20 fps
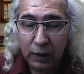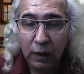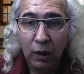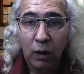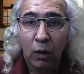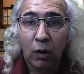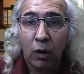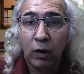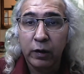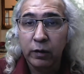
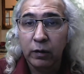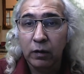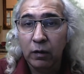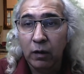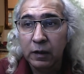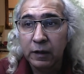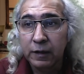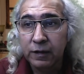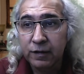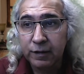or you're
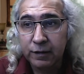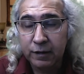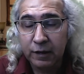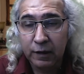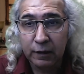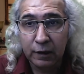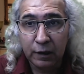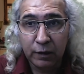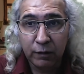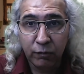not
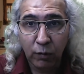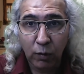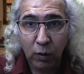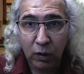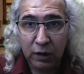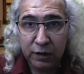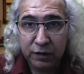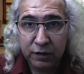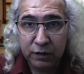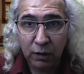necessarily
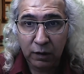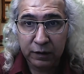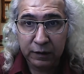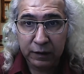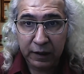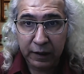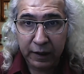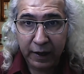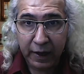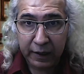focused on the
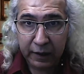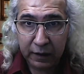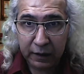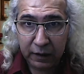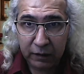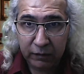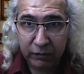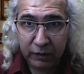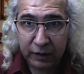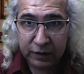
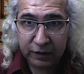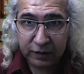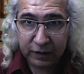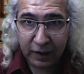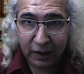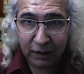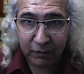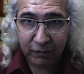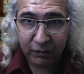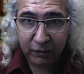narrative
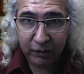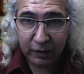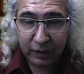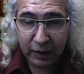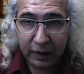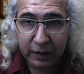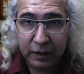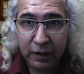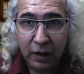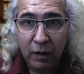itself,
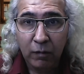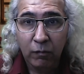right?